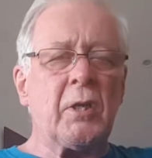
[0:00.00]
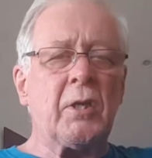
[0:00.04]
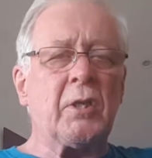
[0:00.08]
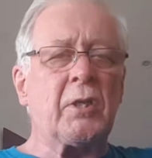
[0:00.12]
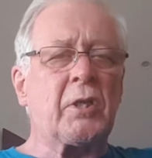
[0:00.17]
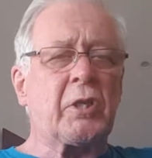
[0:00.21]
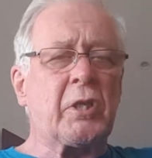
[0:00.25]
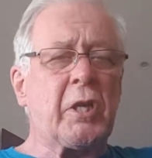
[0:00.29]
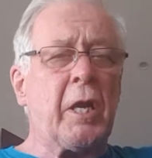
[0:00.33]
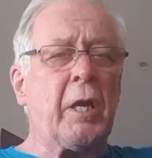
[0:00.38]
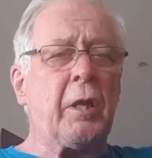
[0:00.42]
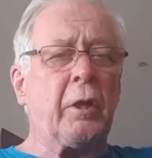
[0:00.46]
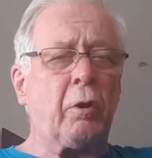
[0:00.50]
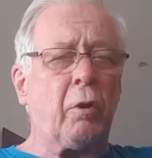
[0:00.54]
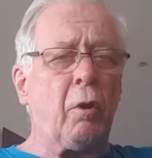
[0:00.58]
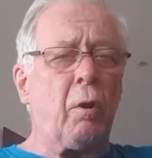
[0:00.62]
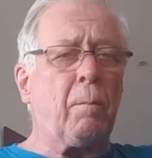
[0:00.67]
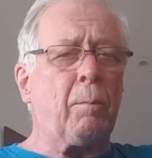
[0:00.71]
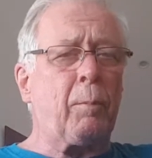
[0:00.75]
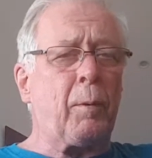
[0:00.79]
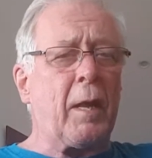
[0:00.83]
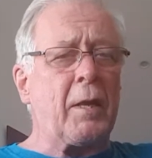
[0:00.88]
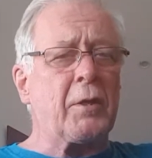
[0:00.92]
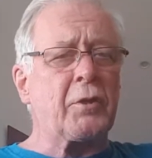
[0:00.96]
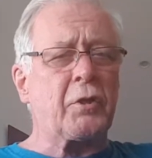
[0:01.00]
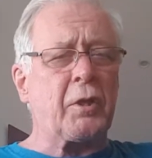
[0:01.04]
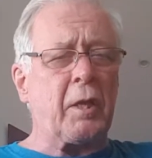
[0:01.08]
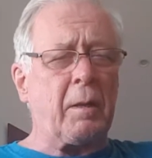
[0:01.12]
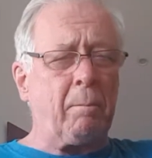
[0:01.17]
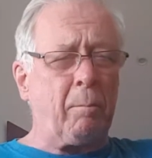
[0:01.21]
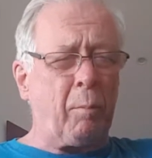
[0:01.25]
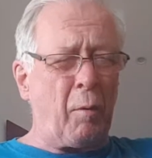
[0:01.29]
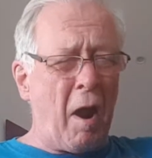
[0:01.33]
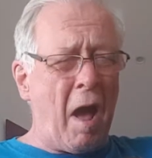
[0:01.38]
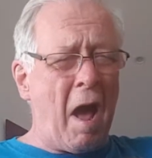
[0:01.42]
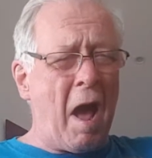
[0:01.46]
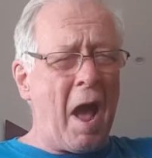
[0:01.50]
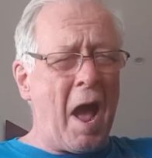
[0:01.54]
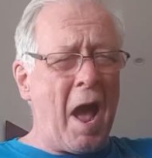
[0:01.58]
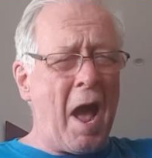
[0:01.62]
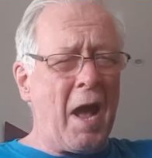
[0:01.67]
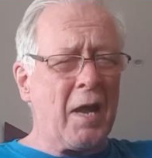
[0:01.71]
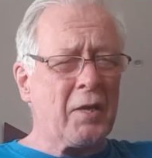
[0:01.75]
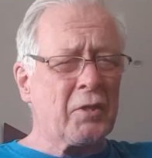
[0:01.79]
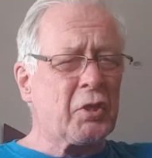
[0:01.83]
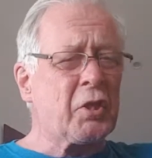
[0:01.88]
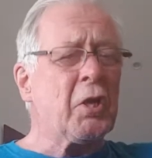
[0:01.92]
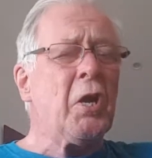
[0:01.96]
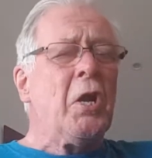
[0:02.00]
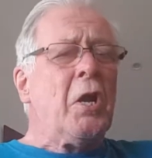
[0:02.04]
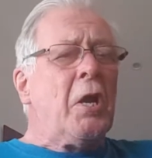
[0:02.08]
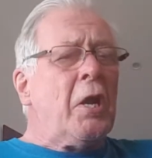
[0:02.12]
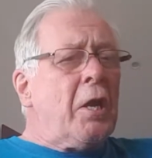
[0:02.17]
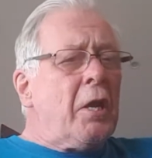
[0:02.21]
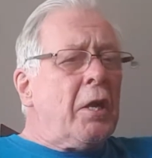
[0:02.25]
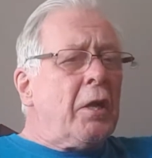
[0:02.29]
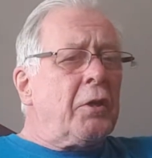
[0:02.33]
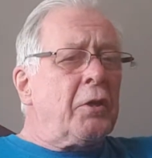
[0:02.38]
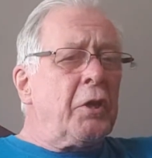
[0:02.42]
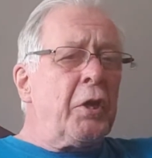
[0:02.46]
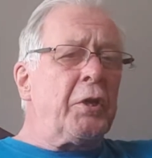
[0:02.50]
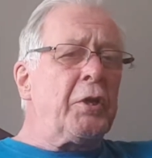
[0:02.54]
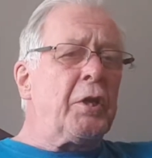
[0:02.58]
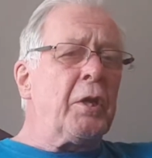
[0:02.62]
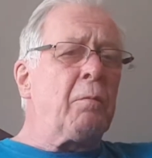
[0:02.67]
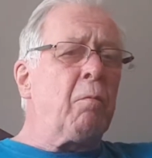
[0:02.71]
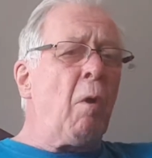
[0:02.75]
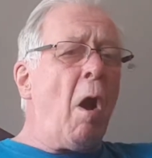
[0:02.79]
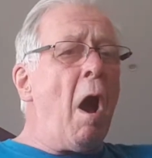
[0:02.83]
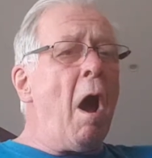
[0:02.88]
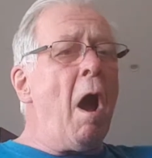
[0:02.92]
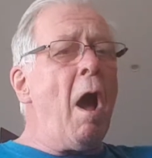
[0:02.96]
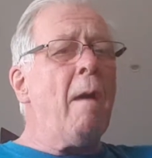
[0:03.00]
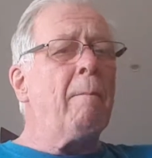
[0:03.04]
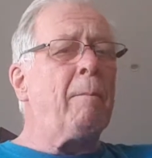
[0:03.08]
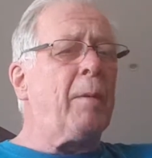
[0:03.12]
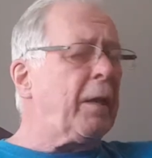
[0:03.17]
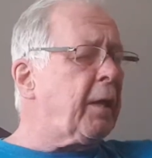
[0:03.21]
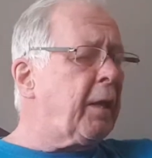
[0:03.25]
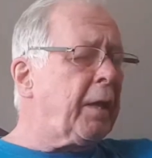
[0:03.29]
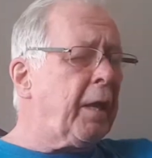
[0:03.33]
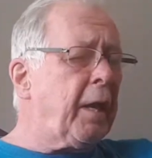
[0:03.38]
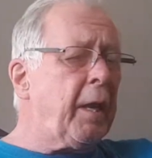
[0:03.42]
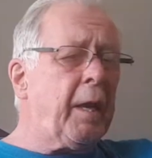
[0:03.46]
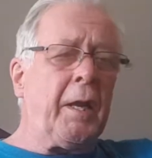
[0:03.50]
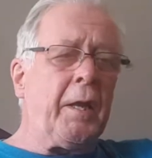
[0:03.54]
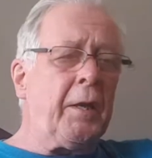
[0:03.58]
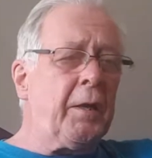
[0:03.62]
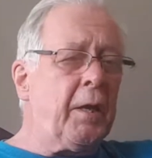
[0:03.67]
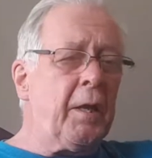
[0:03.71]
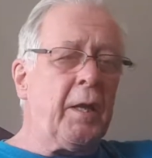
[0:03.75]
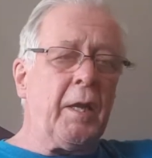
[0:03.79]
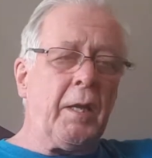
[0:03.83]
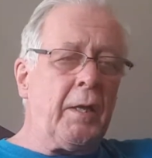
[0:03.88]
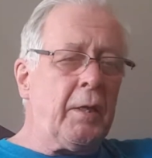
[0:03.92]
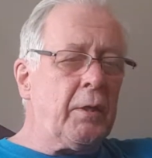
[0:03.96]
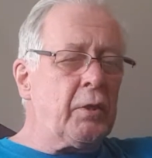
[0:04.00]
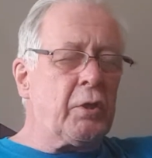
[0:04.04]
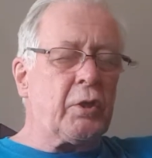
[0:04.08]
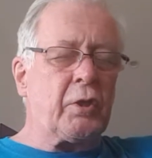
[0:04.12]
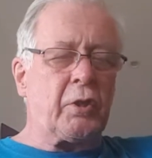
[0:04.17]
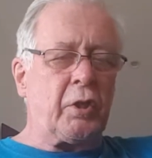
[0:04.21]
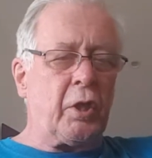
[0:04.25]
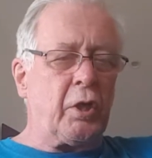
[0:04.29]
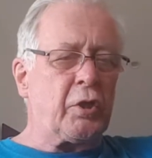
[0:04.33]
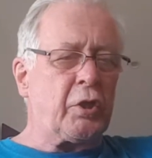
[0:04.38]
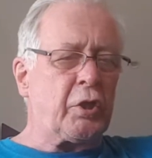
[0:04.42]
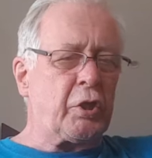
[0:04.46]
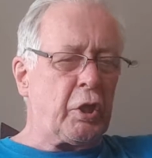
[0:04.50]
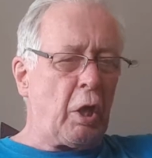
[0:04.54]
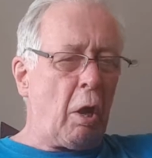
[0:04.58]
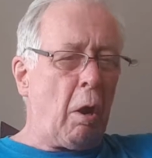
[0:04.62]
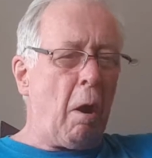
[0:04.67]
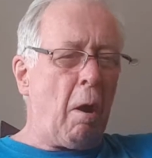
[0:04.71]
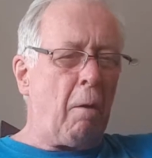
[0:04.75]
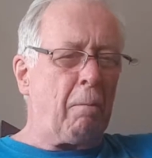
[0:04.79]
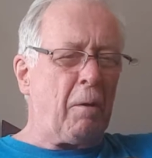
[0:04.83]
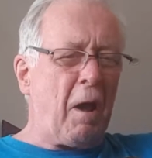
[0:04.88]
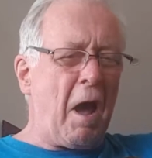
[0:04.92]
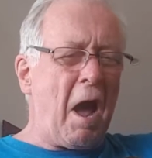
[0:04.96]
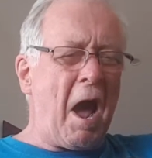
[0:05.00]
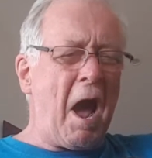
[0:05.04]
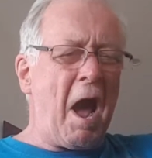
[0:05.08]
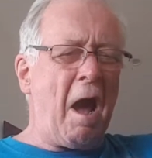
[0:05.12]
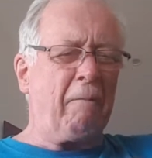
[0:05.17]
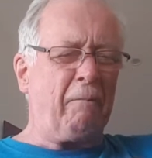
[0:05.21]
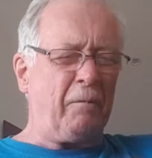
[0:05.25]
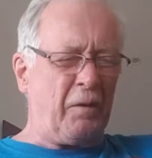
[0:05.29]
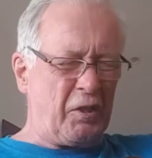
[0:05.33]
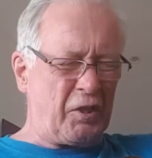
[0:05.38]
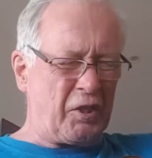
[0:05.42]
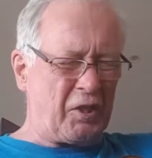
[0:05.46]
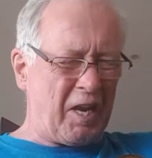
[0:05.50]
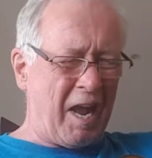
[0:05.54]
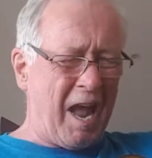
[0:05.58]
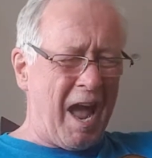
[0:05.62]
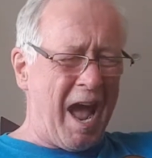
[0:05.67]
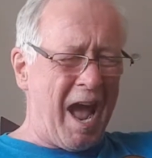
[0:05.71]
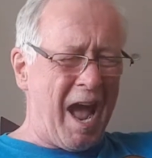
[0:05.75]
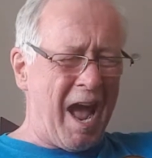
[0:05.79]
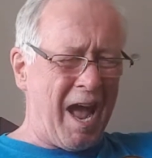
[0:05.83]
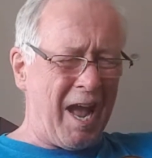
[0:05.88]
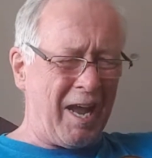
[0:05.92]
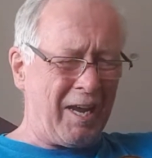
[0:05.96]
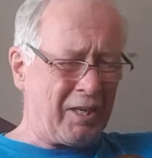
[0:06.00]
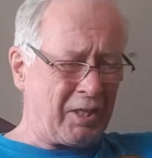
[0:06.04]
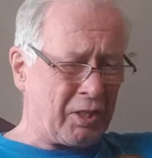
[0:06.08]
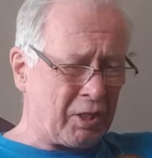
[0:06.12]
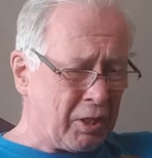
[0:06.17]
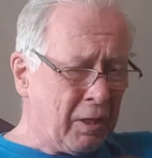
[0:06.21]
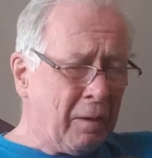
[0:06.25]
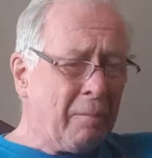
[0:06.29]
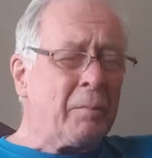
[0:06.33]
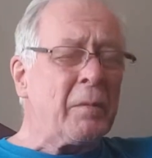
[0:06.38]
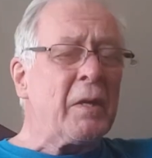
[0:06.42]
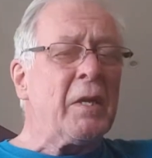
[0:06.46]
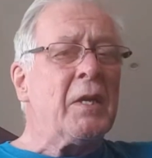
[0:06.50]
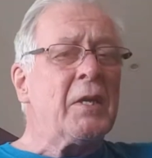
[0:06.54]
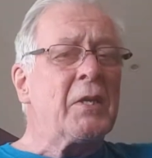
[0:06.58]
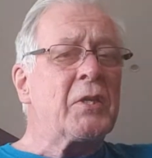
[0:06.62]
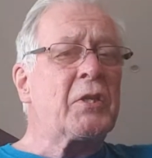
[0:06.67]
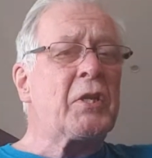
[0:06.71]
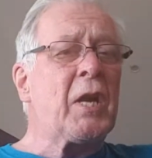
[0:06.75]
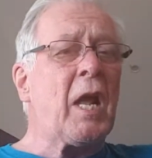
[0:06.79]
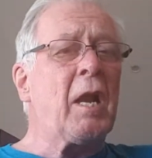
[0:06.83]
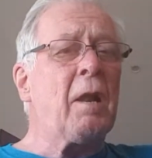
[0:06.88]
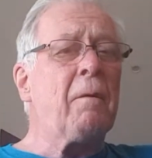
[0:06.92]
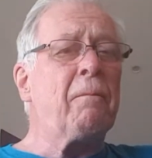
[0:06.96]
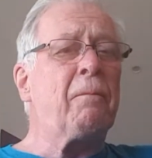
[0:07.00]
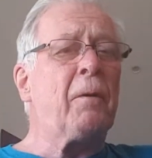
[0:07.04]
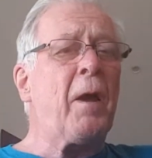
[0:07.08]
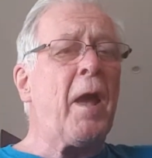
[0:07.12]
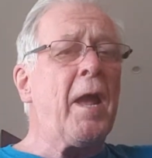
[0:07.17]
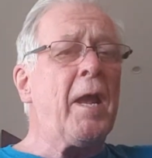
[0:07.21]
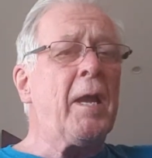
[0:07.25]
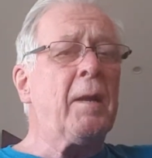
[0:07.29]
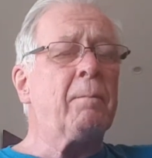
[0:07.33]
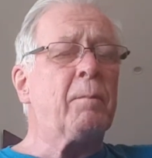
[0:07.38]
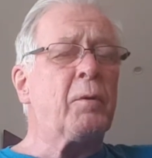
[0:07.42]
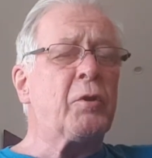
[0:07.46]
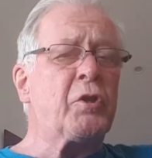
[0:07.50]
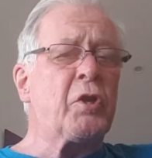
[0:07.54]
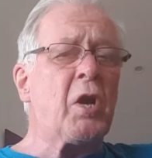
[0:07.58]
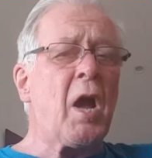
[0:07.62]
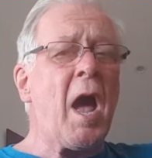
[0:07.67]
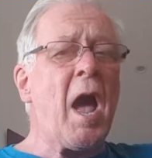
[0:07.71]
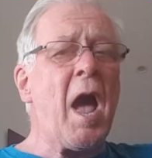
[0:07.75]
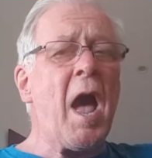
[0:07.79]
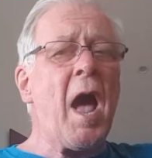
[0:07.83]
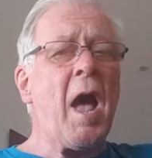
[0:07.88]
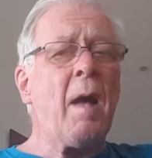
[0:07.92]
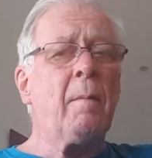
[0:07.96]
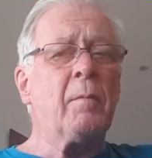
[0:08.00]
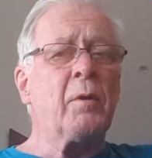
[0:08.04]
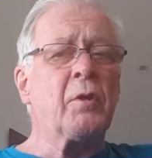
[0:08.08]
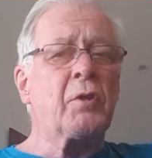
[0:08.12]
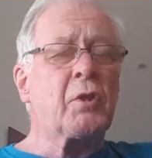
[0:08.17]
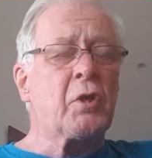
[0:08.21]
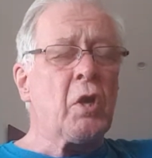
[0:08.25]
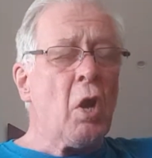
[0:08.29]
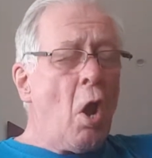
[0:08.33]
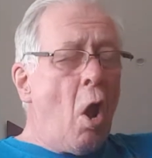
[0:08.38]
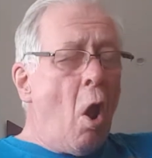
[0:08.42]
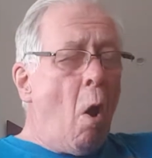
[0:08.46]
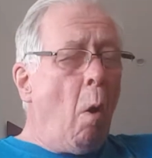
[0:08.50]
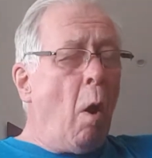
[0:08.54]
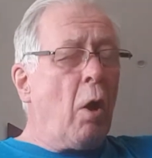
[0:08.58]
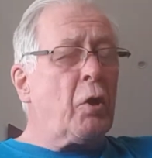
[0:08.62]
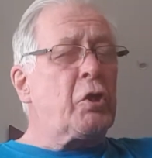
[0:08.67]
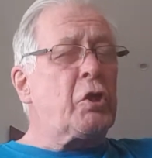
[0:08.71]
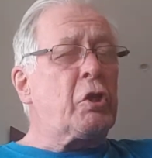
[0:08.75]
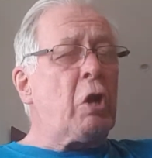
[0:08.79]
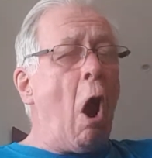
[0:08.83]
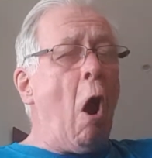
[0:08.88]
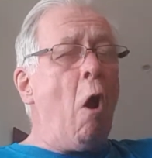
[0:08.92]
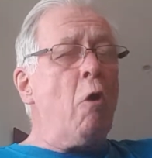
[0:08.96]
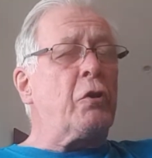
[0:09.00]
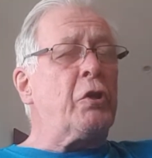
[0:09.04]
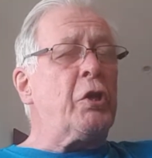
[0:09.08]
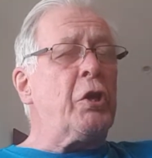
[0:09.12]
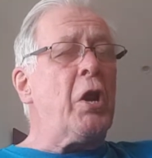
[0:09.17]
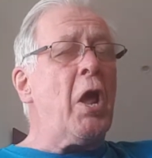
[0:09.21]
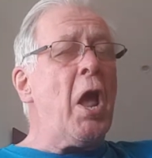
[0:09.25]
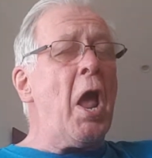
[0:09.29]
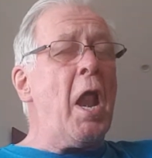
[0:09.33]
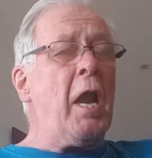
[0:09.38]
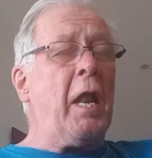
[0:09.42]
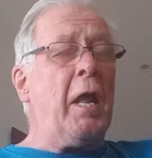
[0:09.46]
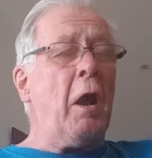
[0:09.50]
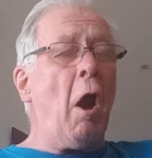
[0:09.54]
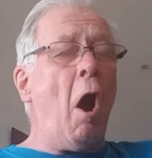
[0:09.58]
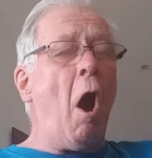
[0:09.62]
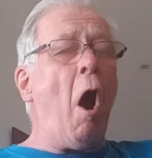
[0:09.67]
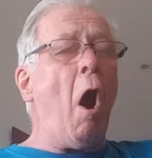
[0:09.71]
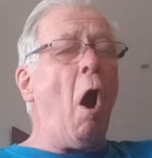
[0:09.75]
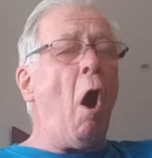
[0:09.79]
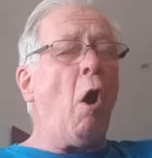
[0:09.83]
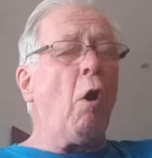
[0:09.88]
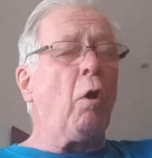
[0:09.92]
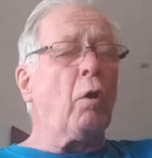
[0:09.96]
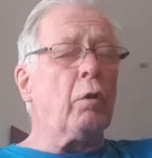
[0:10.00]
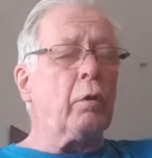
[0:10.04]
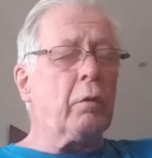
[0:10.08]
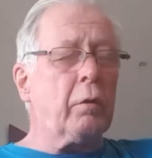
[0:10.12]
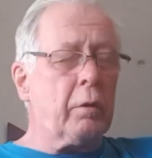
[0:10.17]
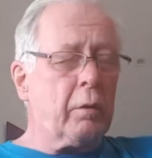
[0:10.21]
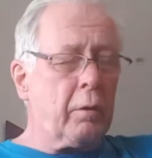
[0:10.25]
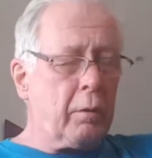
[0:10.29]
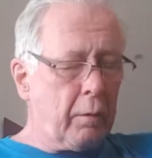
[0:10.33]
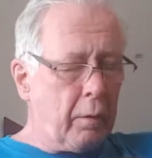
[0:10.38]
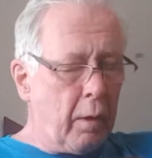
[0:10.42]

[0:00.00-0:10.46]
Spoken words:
and see-through plastic bras, knitted wire bikinis that show off half your scars, cellophane pyjamas what shows you nearly all,